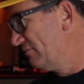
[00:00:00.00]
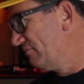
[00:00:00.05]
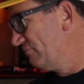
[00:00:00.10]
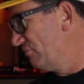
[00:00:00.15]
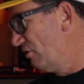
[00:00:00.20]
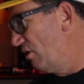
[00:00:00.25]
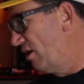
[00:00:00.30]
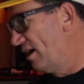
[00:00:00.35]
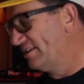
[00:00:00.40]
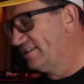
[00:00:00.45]

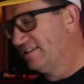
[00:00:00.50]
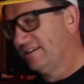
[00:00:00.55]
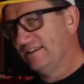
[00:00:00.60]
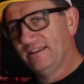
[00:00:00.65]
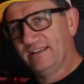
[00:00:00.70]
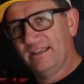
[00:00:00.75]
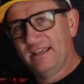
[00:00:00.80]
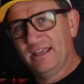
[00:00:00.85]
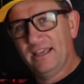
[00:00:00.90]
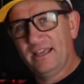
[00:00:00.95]
Right.
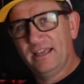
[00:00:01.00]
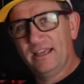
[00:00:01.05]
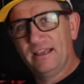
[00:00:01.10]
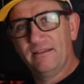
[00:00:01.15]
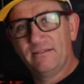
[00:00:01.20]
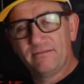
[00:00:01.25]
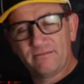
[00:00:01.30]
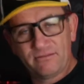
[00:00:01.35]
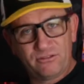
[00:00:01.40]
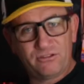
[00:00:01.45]

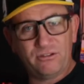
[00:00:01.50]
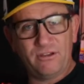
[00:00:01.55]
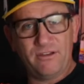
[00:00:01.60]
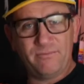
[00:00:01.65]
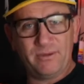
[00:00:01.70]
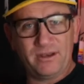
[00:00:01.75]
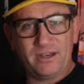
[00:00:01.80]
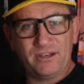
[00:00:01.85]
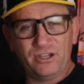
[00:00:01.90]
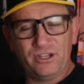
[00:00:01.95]
Do have
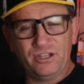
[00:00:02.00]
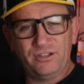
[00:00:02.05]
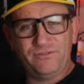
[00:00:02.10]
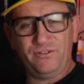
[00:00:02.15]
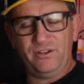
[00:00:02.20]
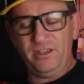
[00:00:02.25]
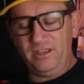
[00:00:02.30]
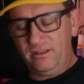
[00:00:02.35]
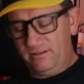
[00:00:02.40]
a bit of news for